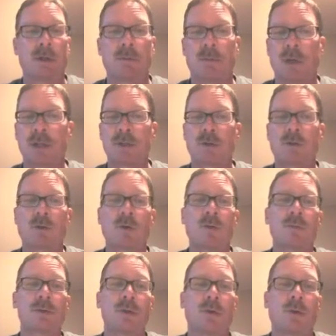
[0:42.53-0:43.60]
muscle
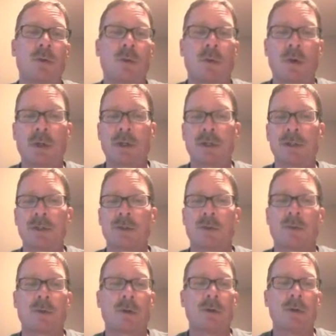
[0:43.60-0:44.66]
groups or organs
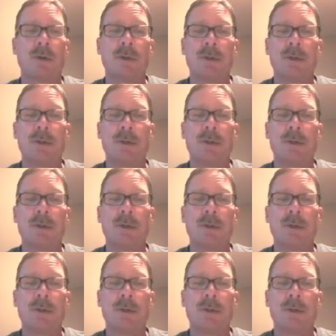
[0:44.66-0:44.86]
or